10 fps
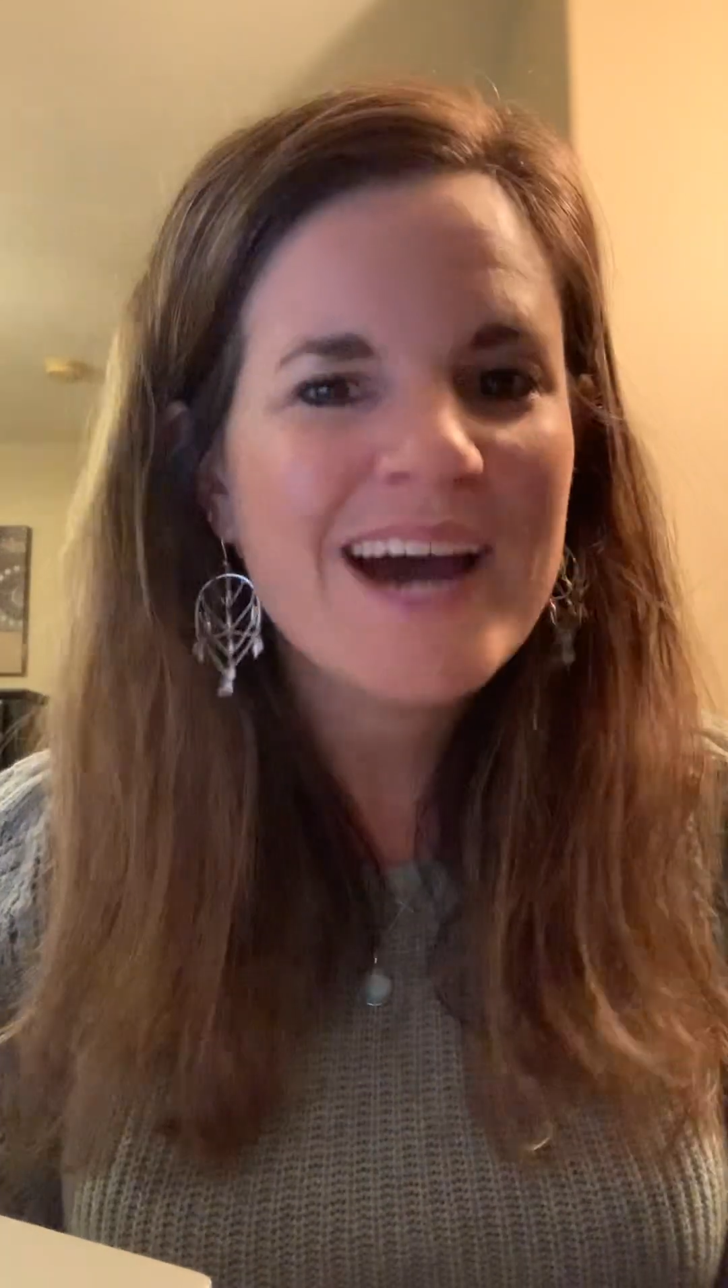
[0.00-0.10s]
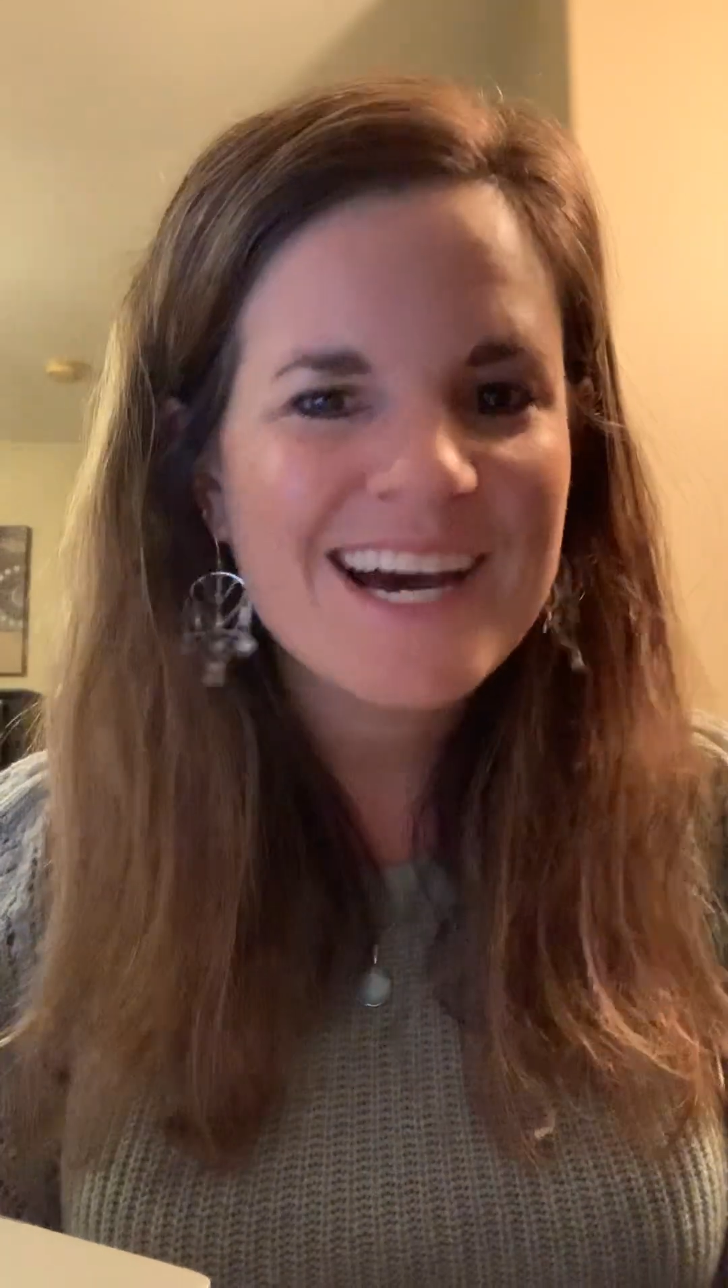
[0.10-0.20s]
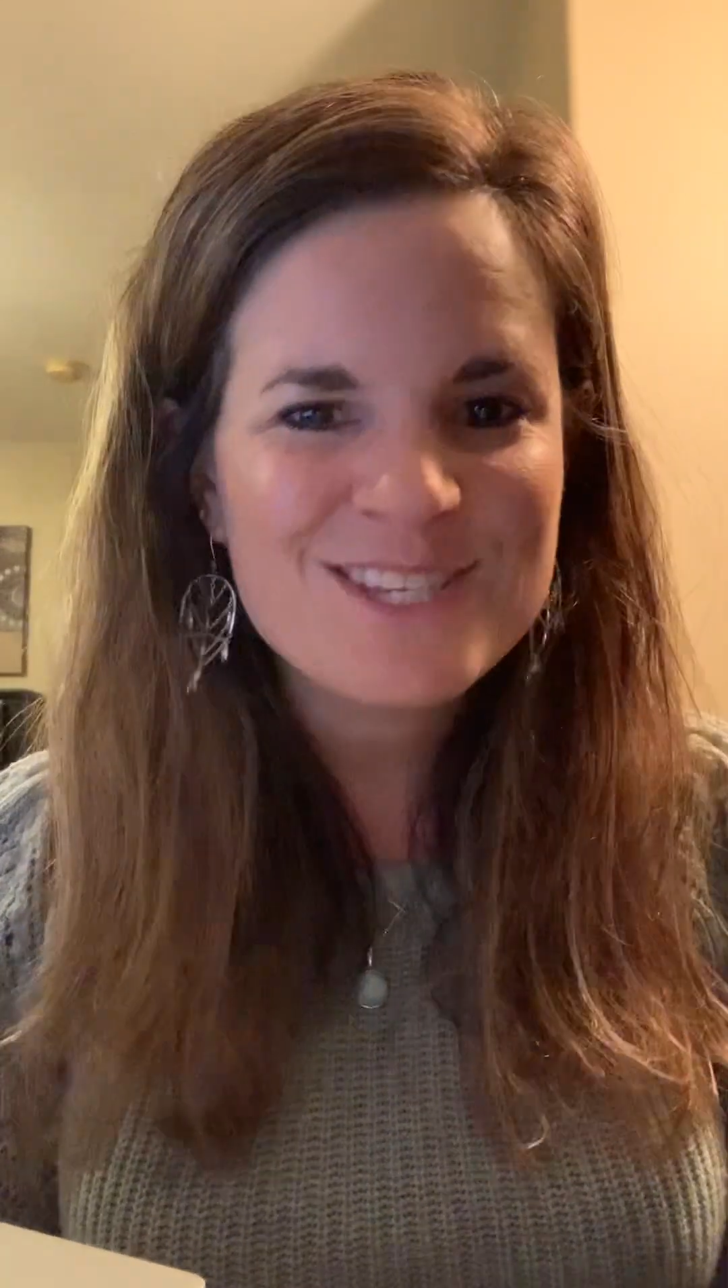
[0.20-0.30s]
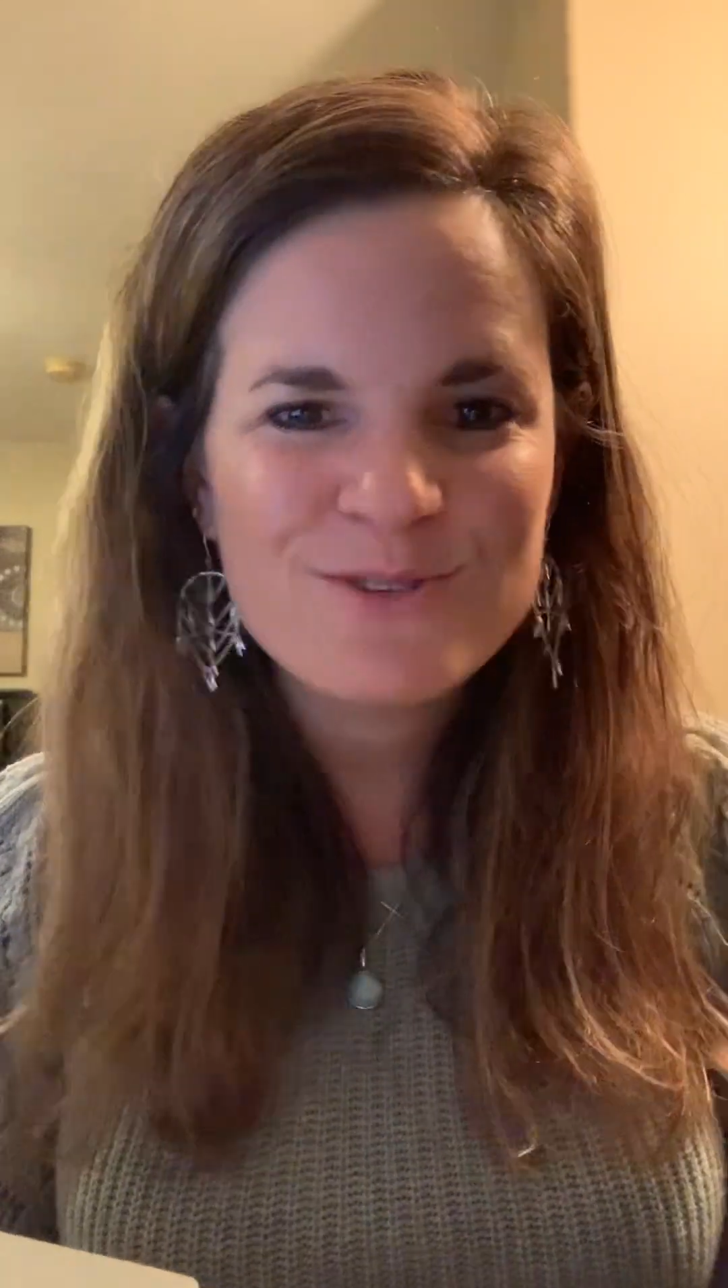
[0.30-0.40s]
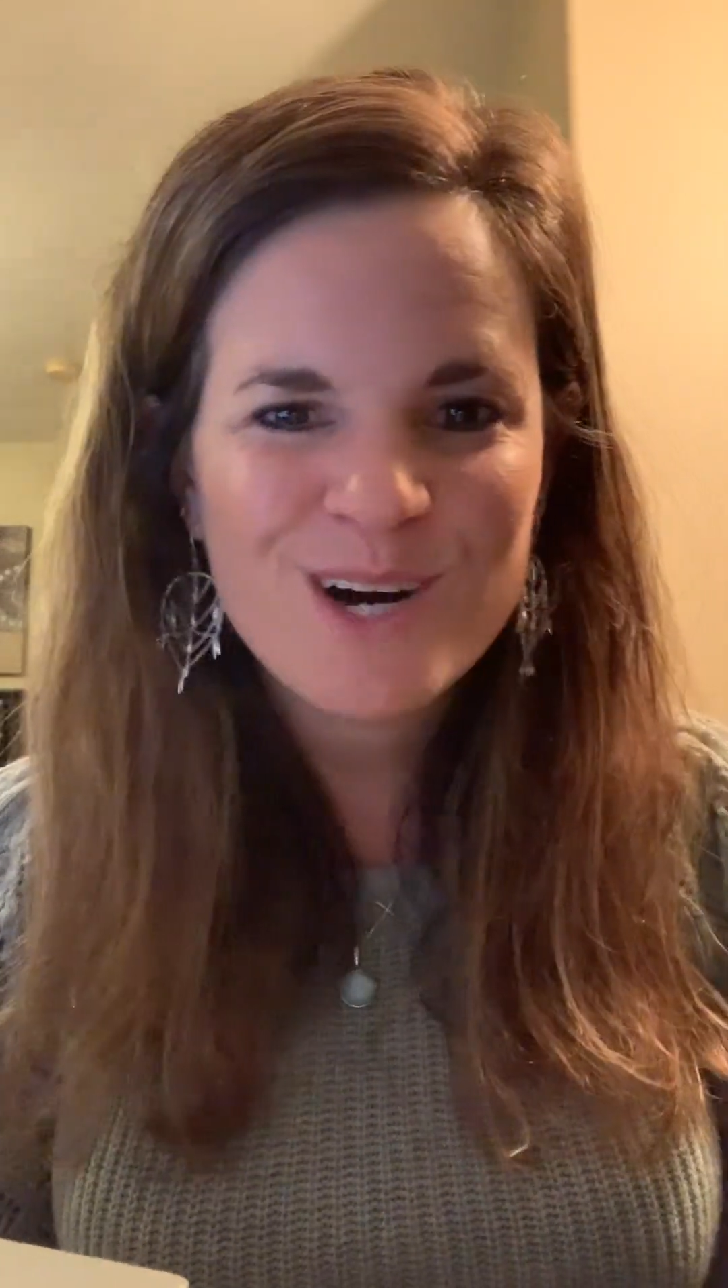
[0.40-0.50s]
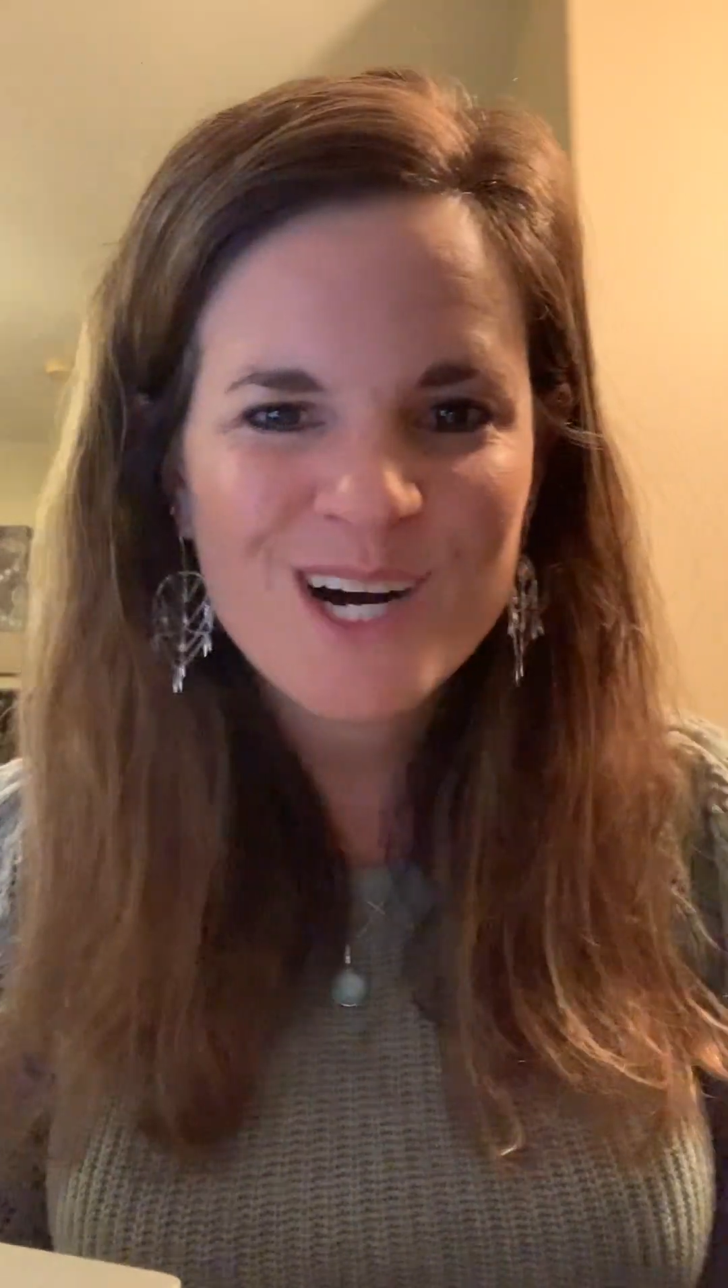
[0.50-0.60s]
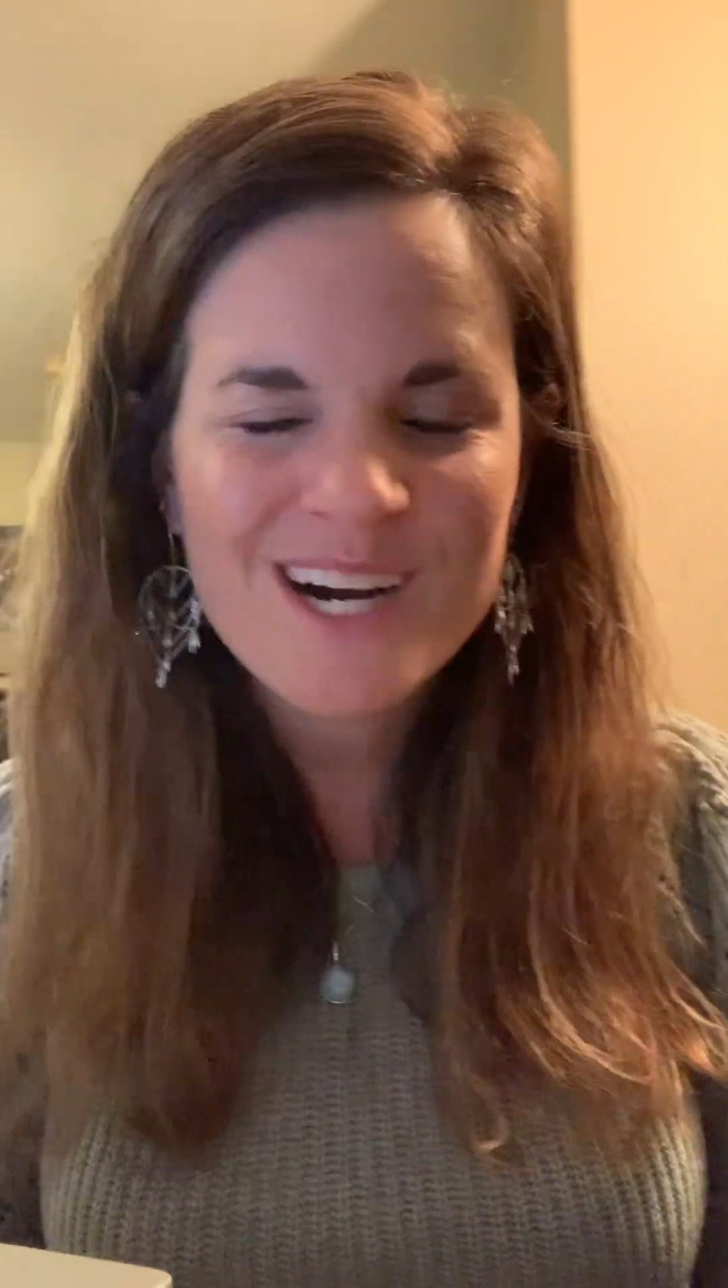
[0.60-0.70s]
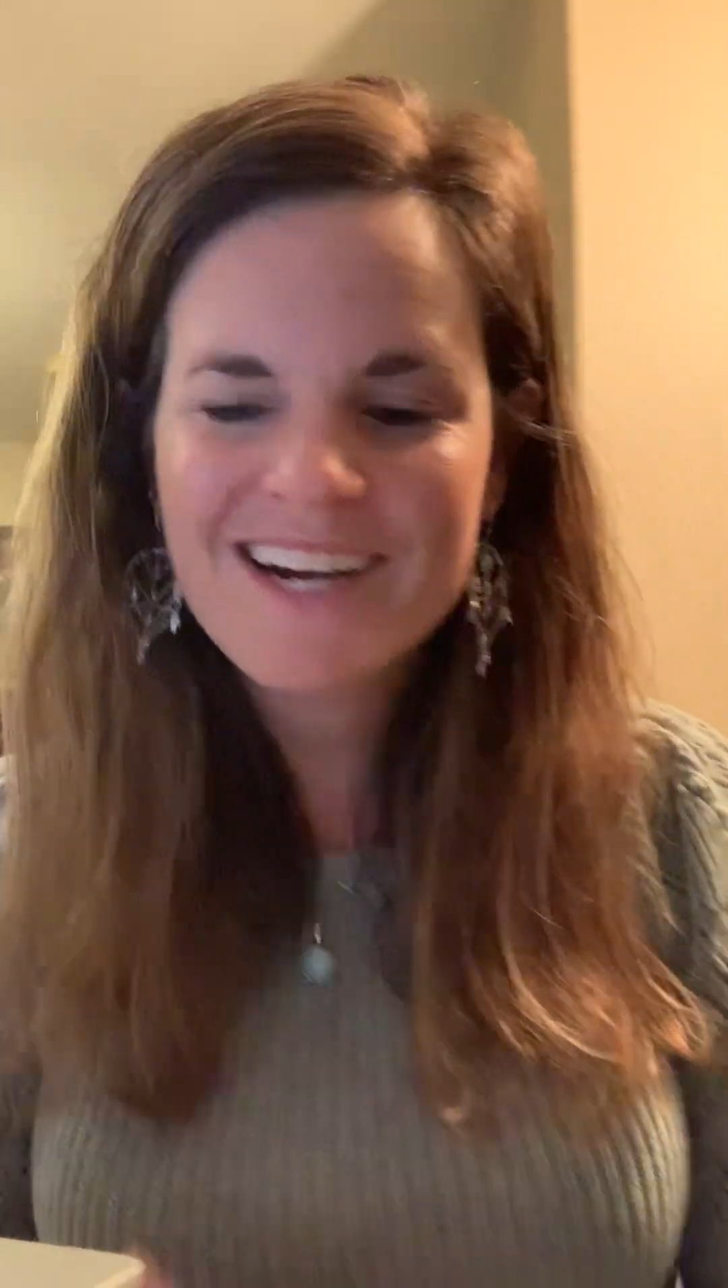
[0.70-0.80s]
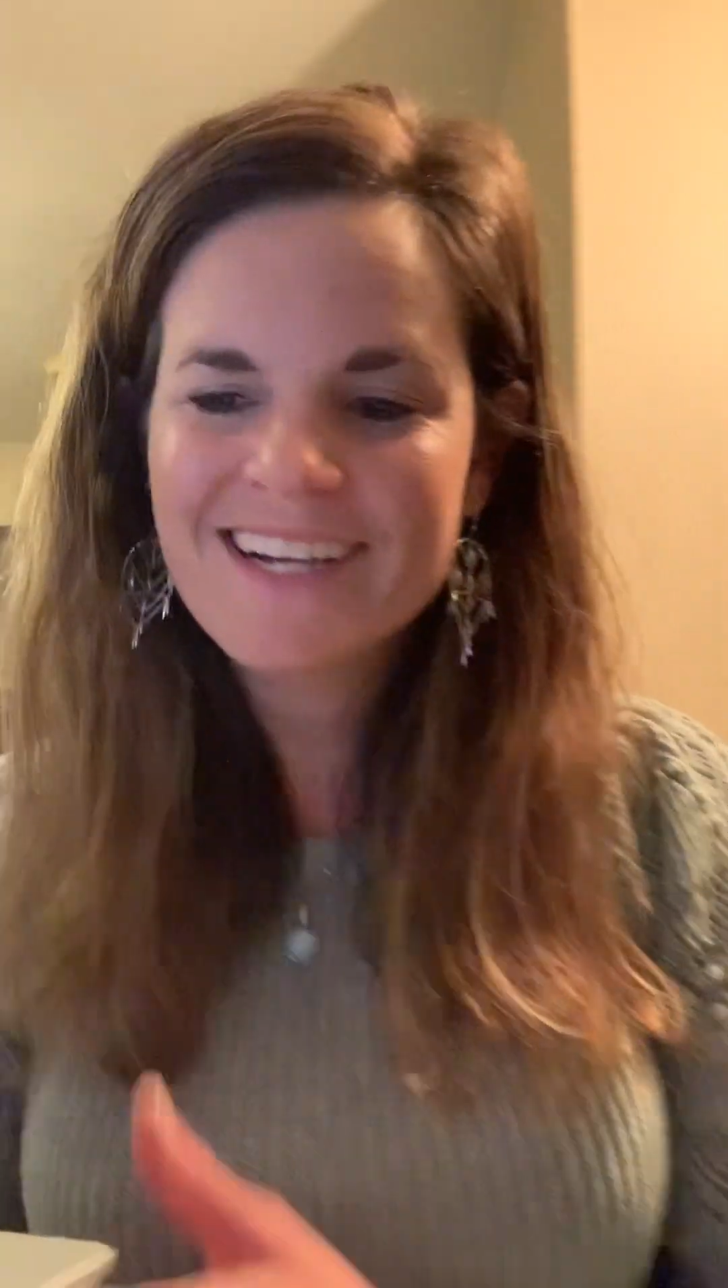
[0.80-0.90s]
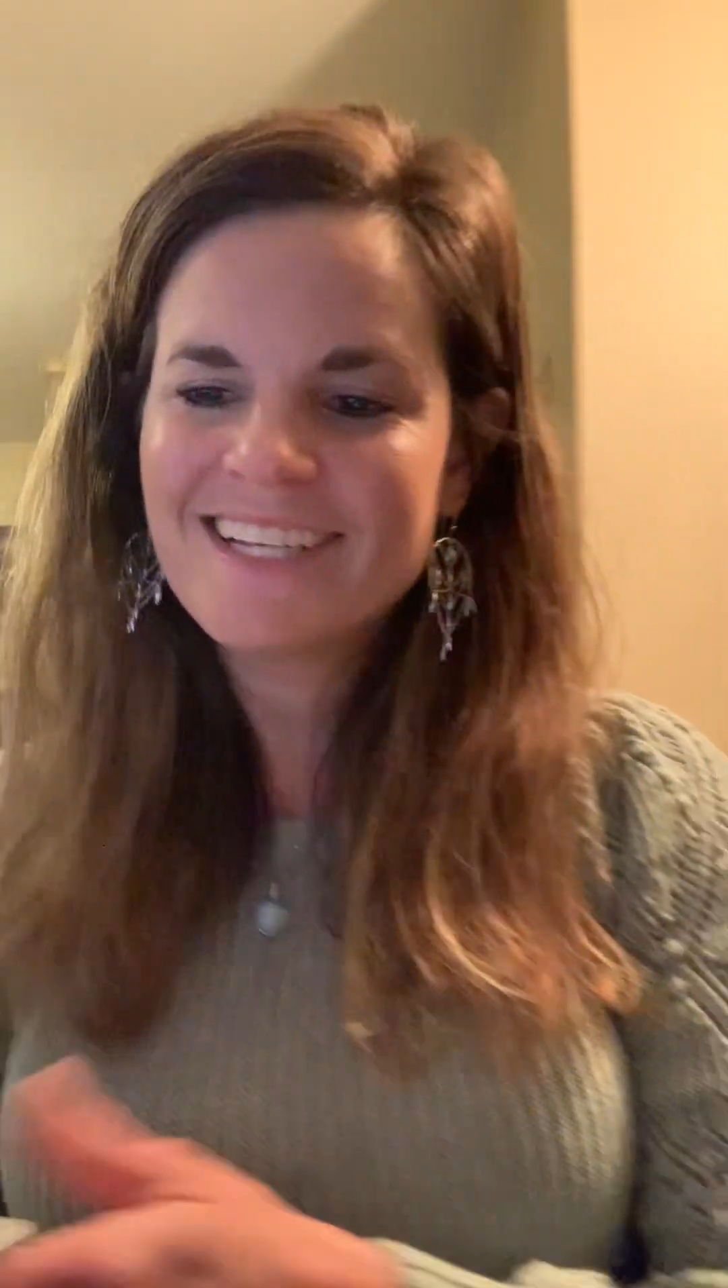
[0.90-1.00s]
as you
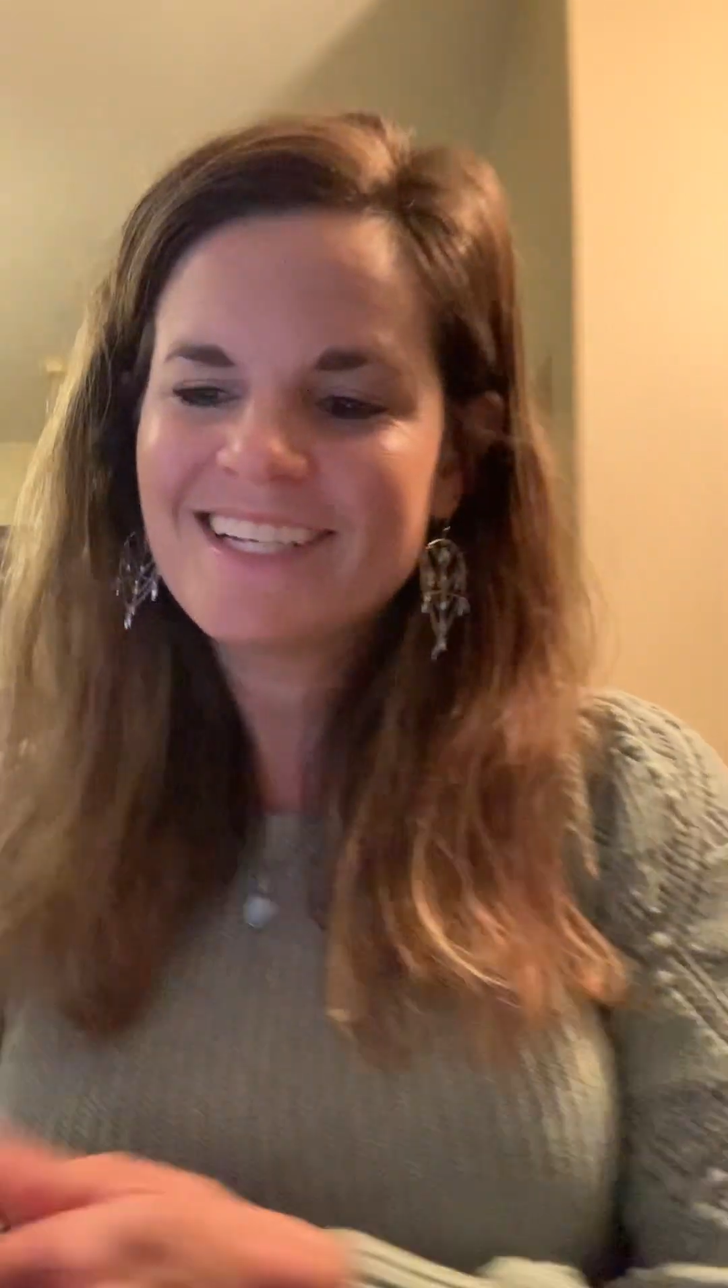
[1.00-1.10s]
are.